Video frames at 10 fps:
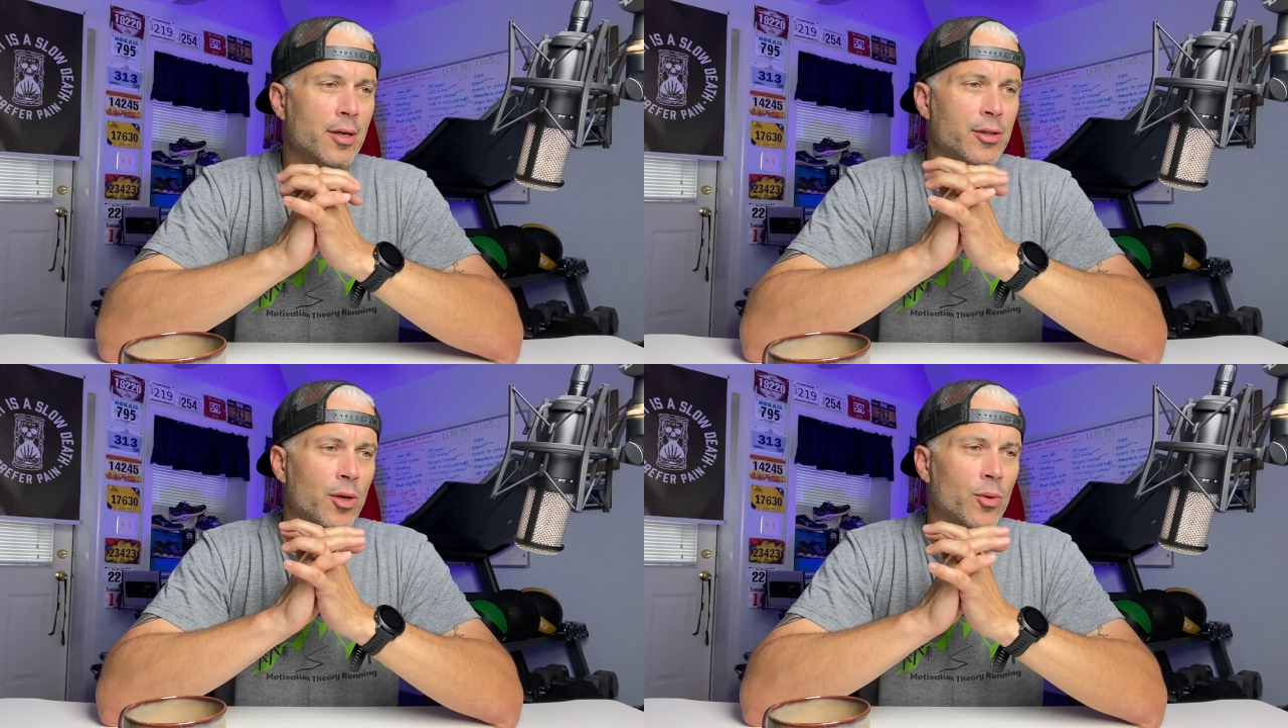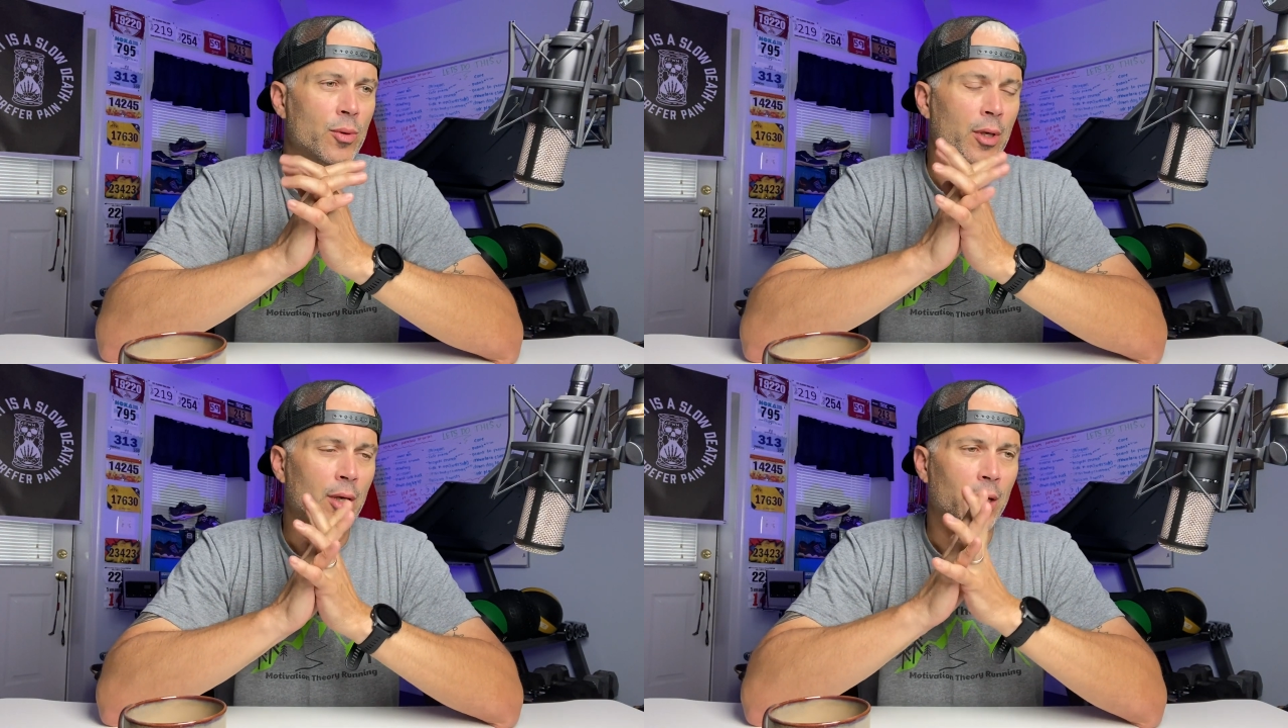
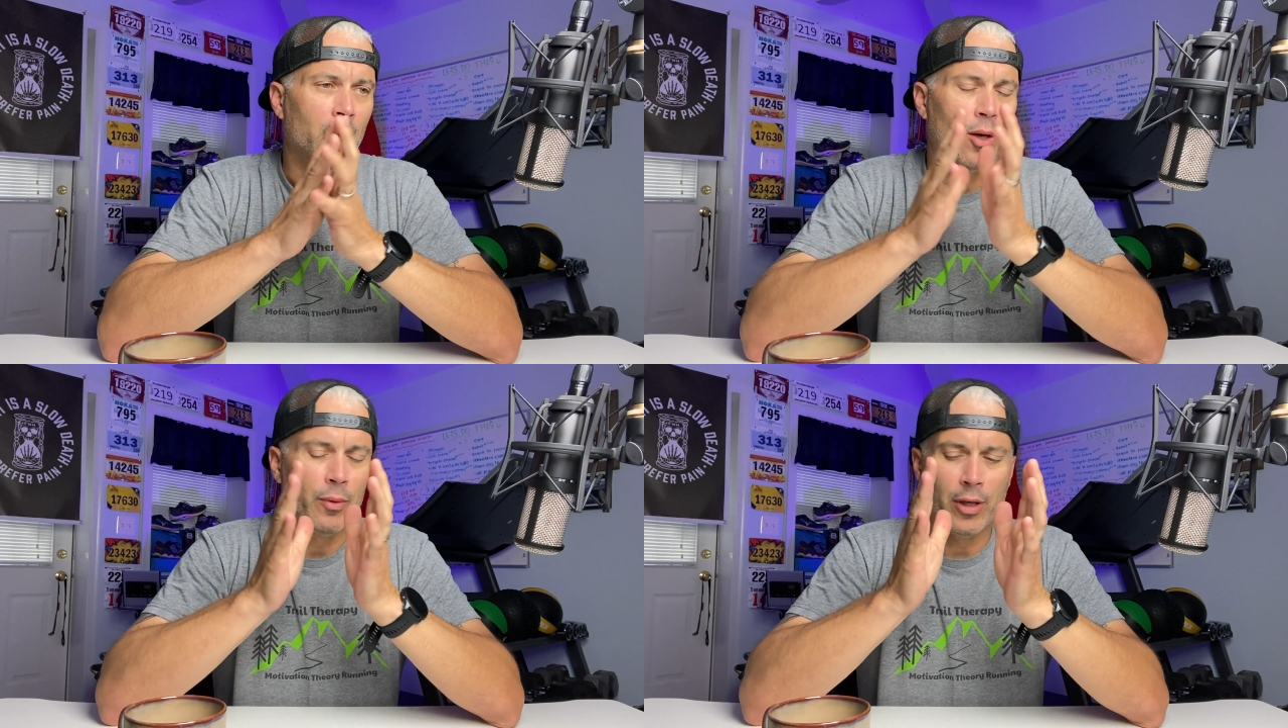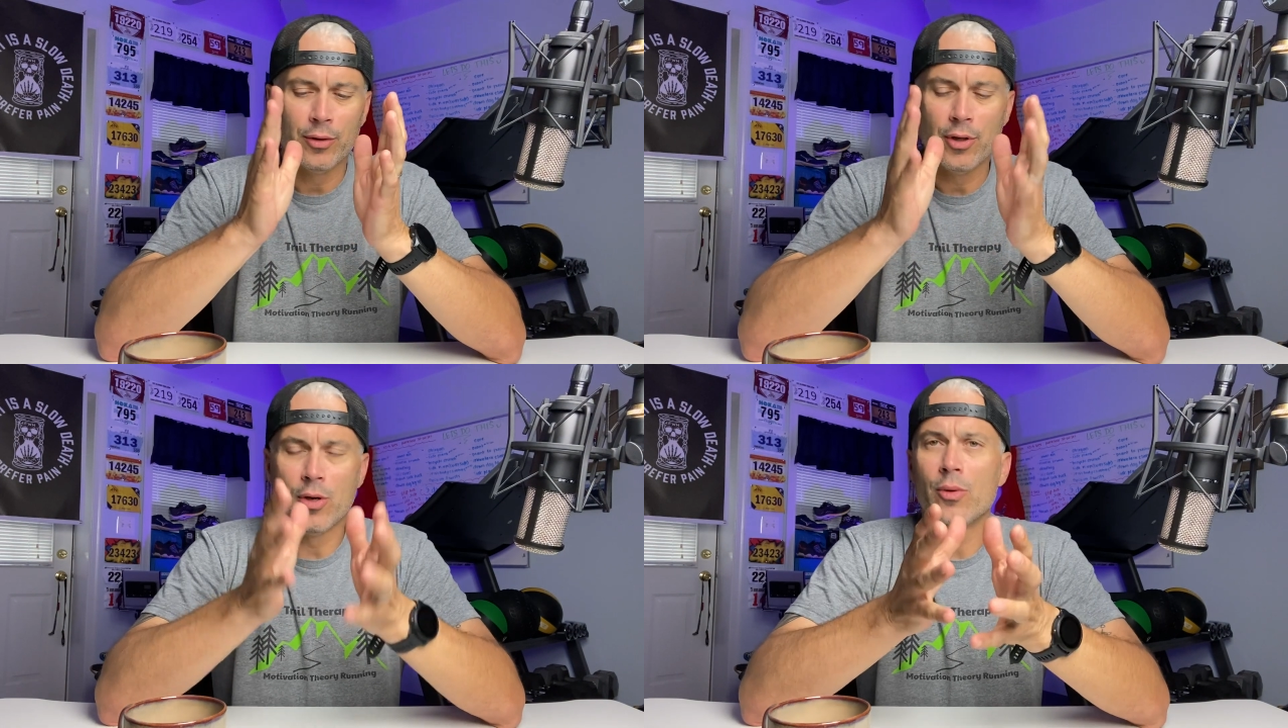So we
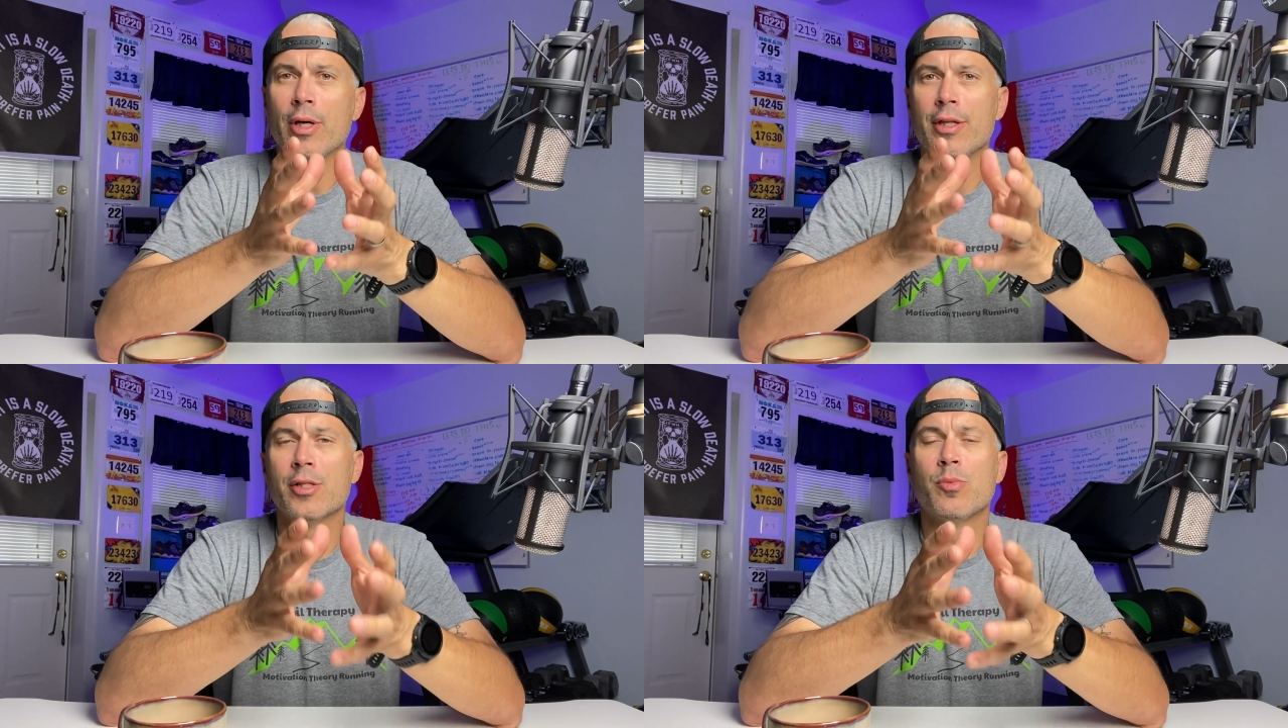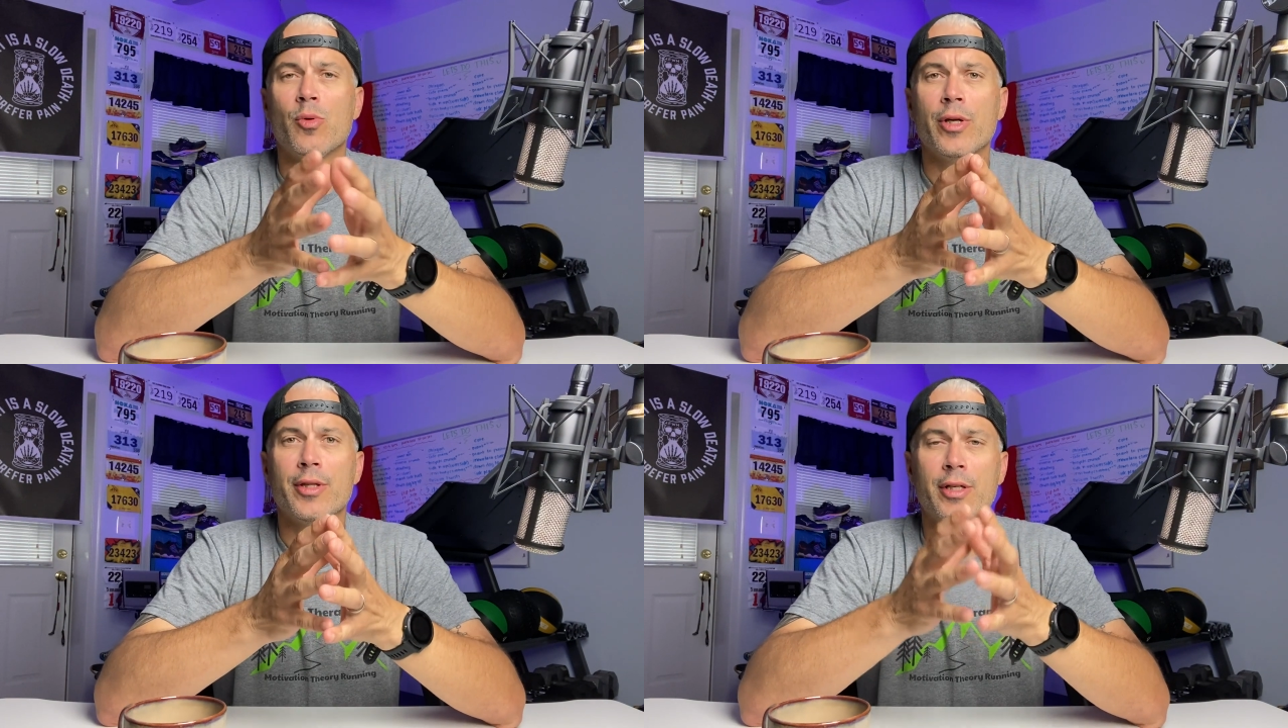all know at this
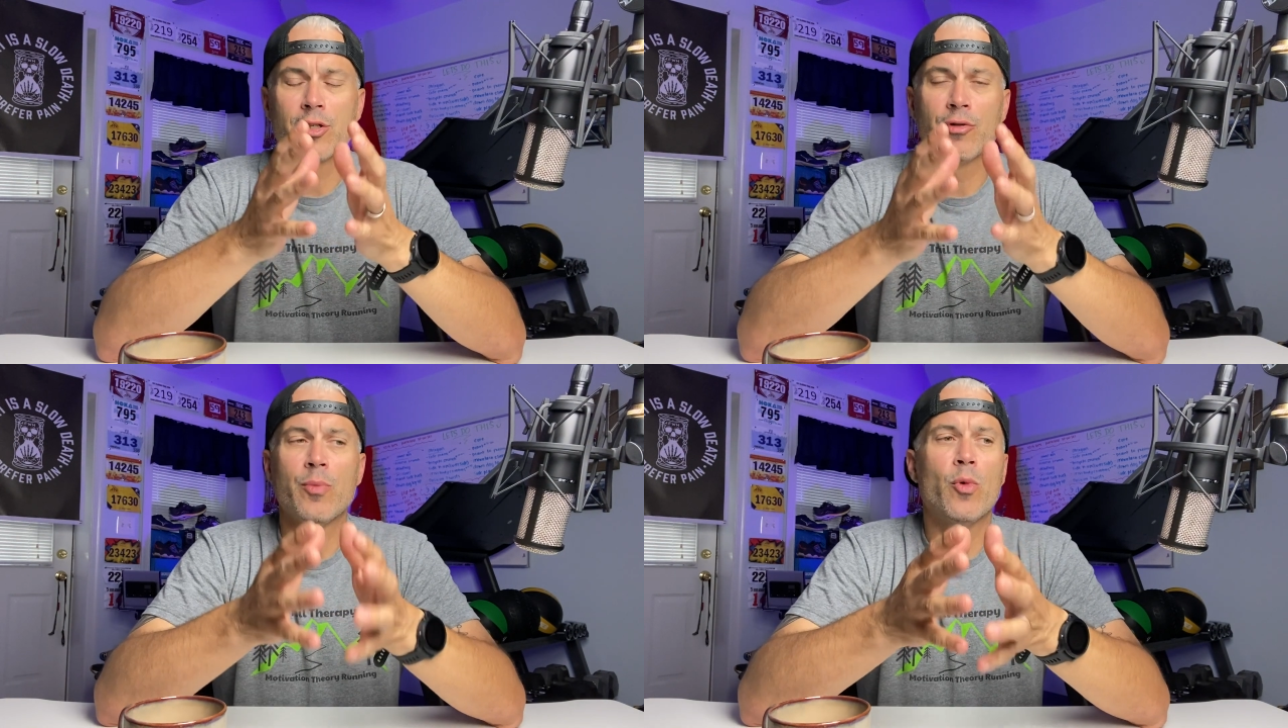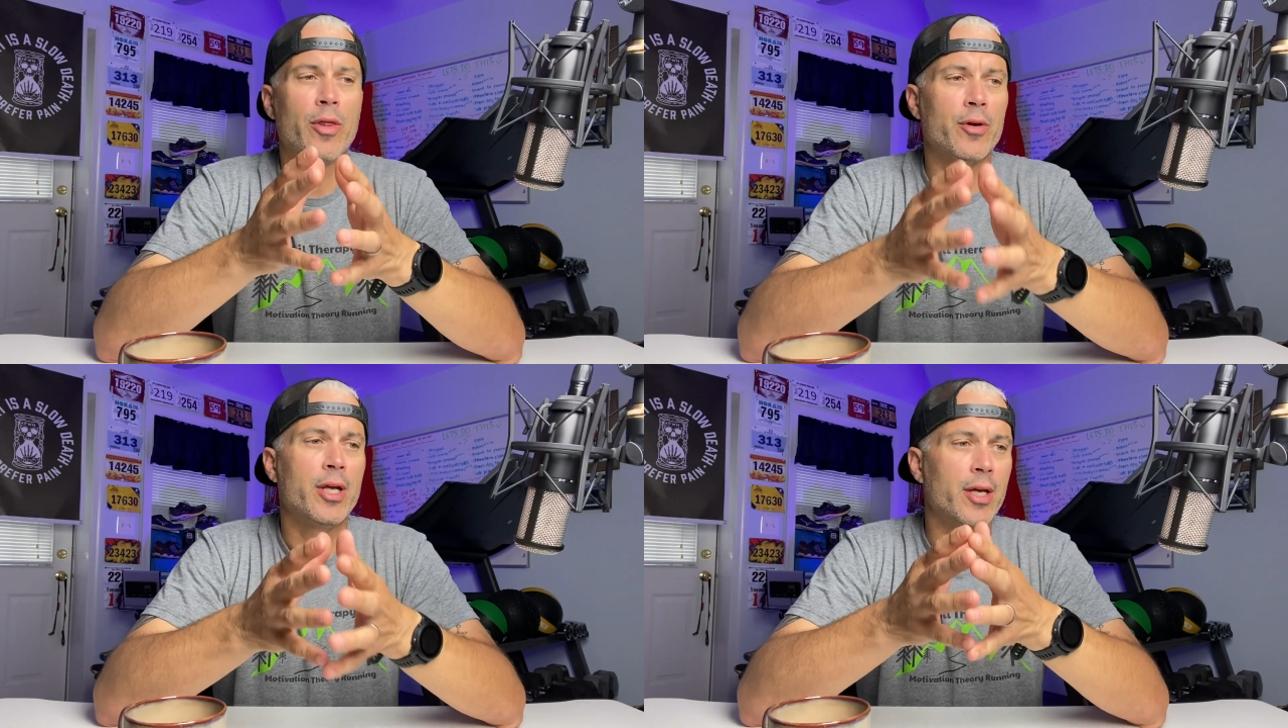point that extreme
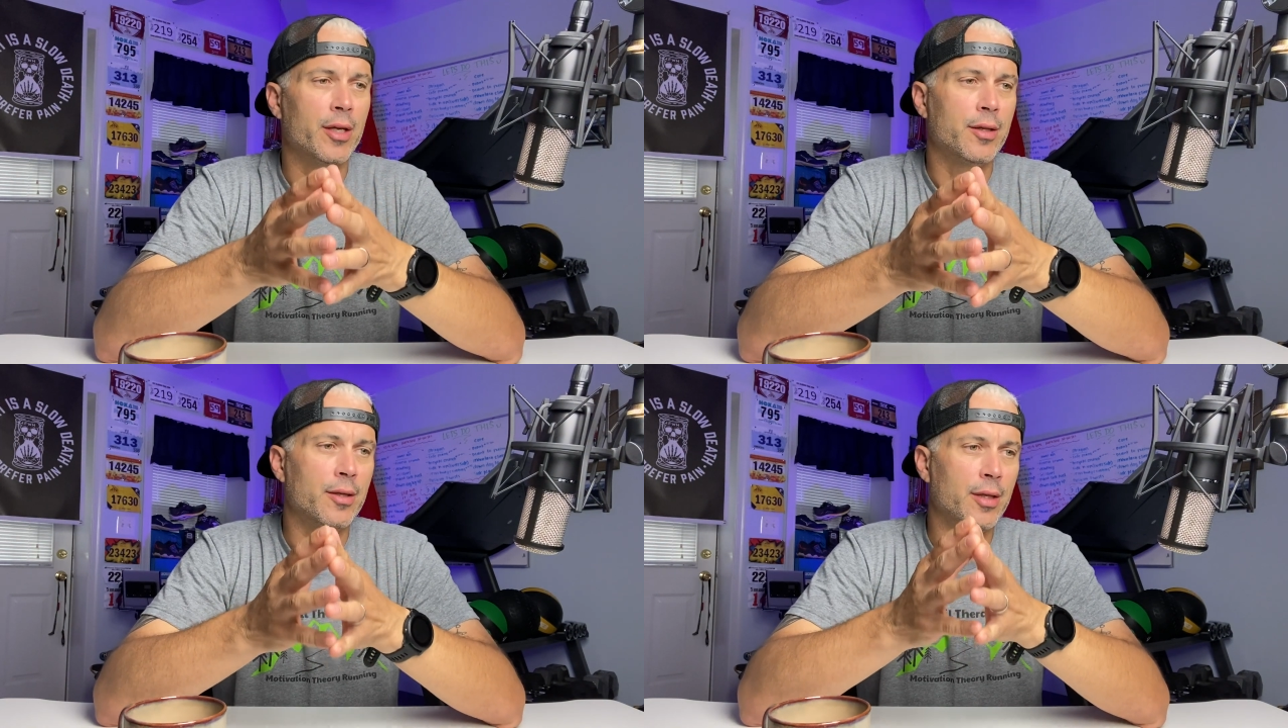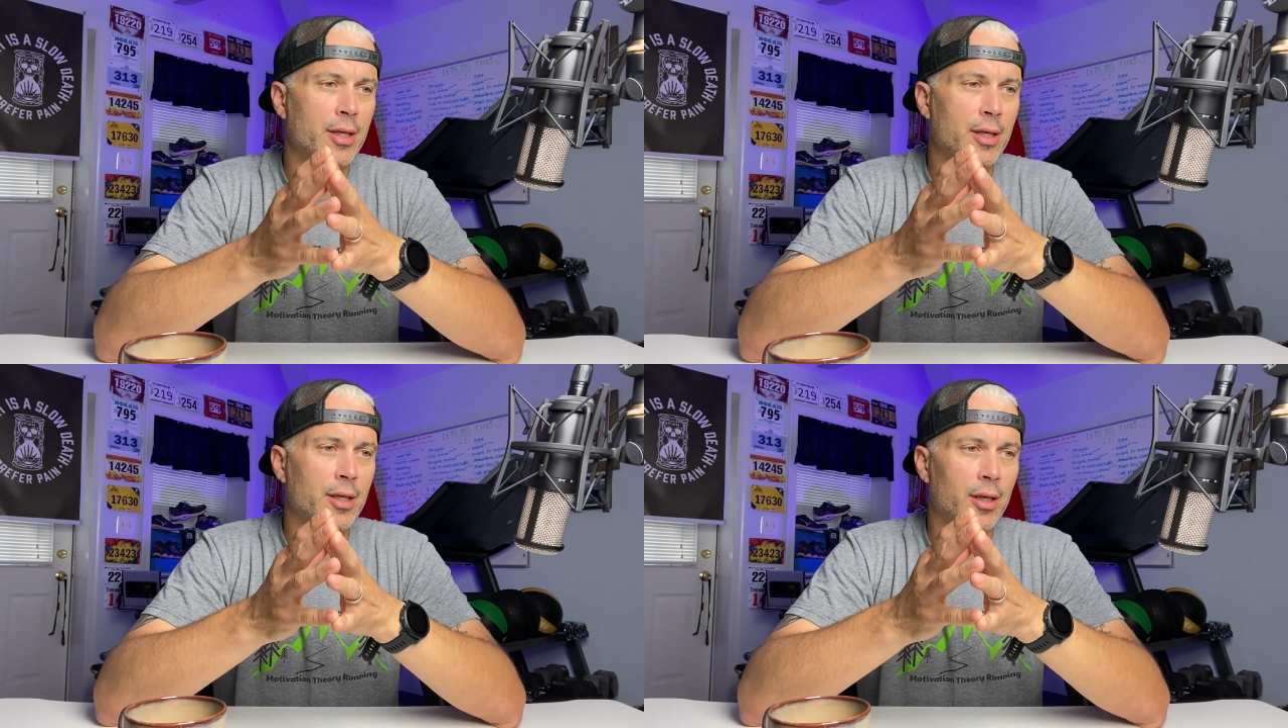weather hit
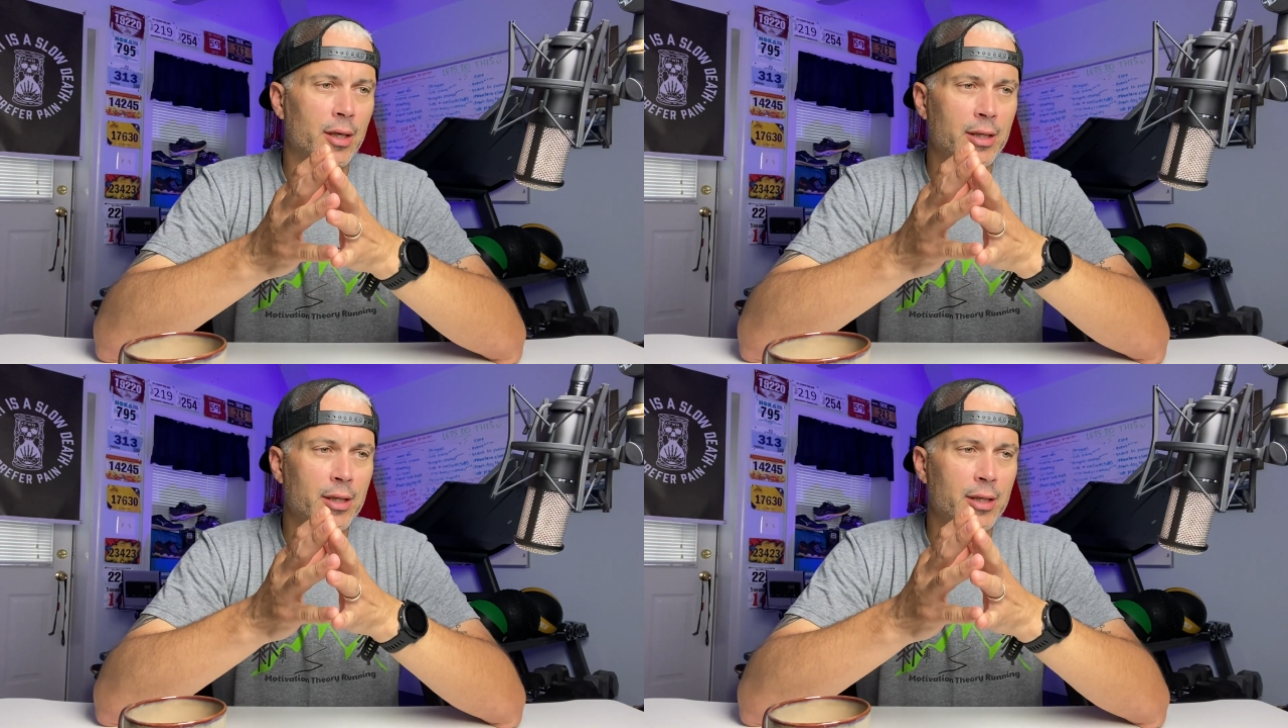the